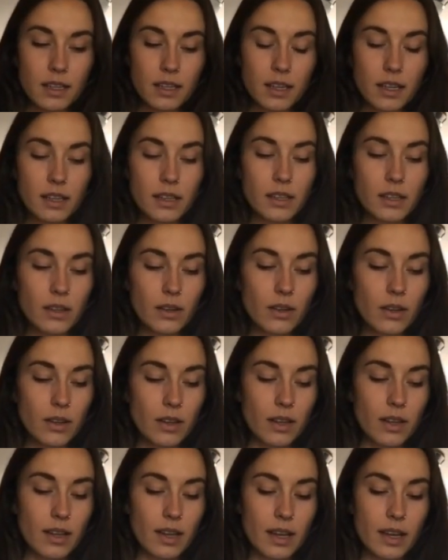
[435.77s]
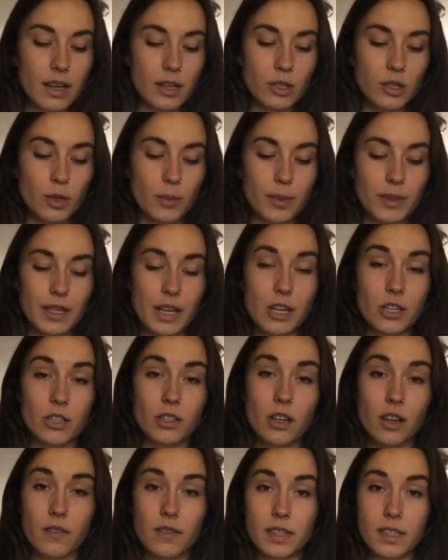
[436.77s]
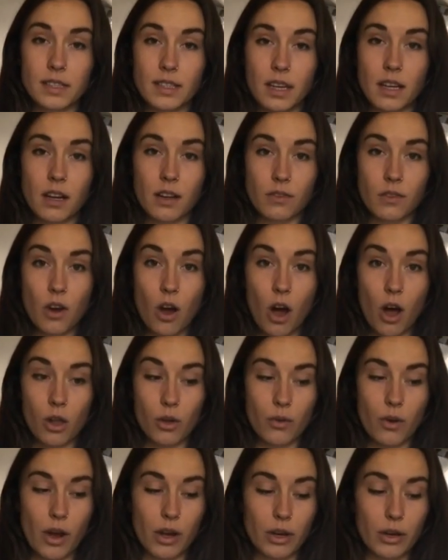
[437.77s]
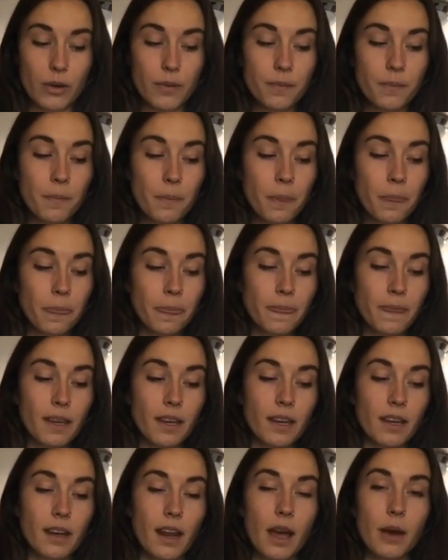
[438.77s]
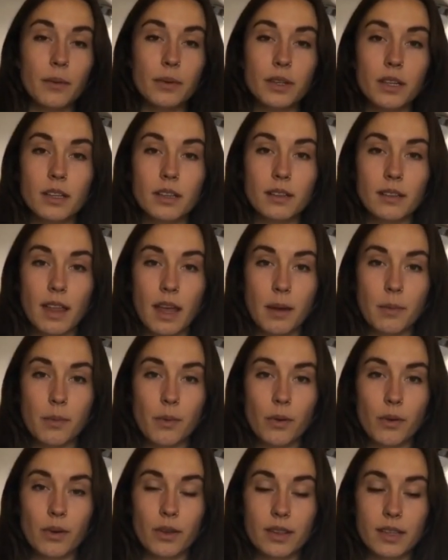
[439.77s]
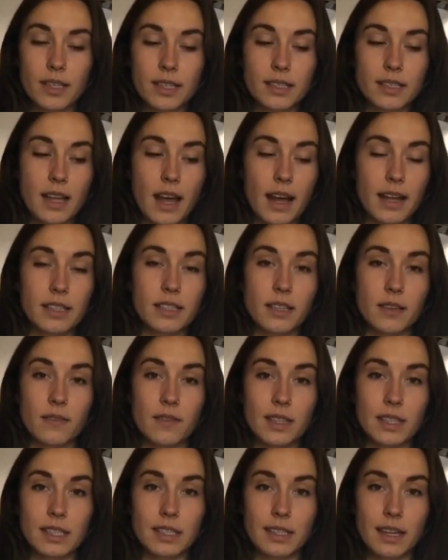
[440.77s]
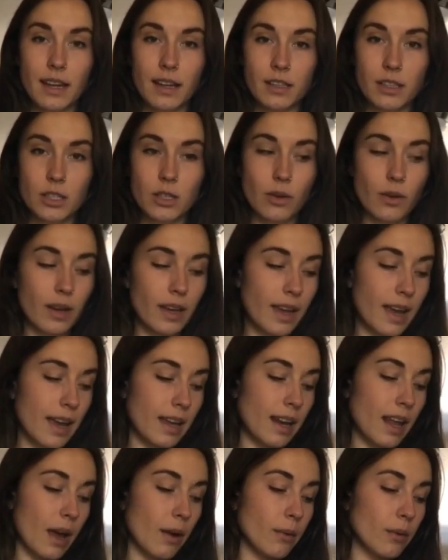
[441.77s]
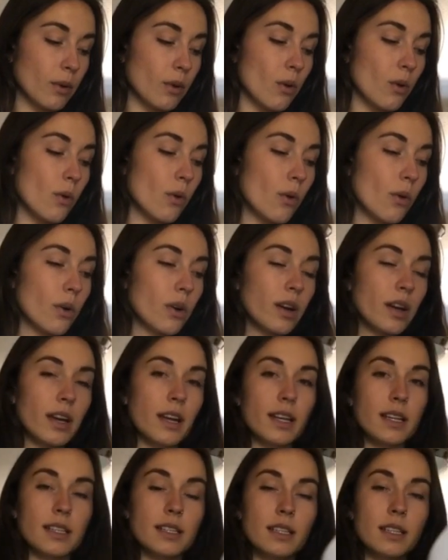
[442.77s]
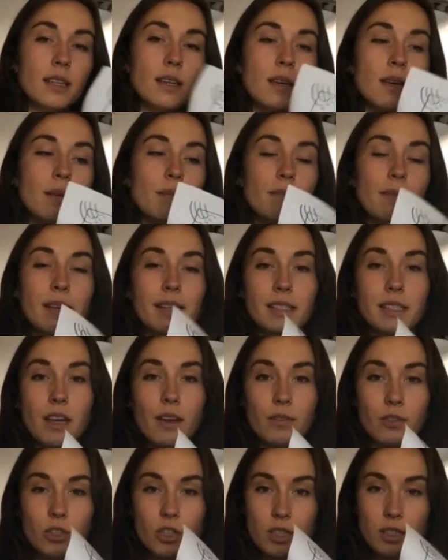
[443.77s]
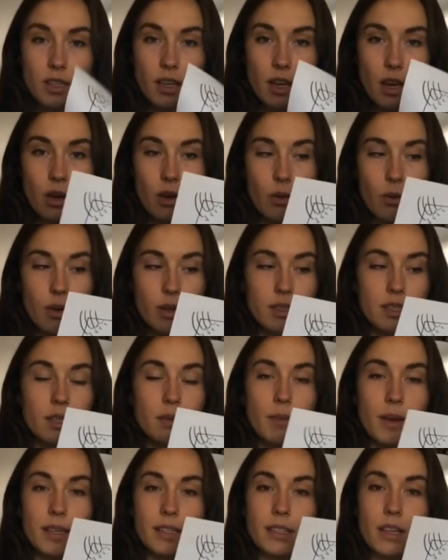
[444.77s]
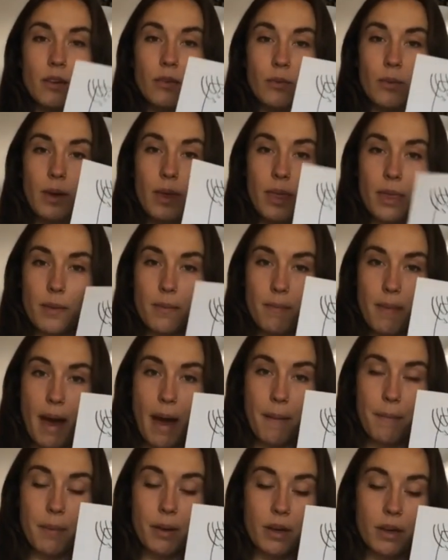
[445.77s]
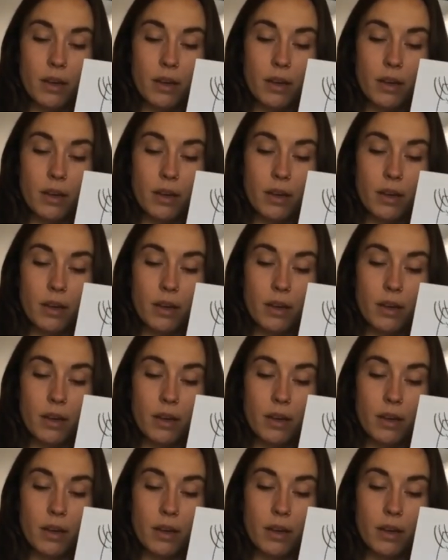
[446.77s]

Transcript: little interpretation of the state of Colorado. And I want to label the sides of the state. So again, I want to orient myself just like I oriented myself with the map.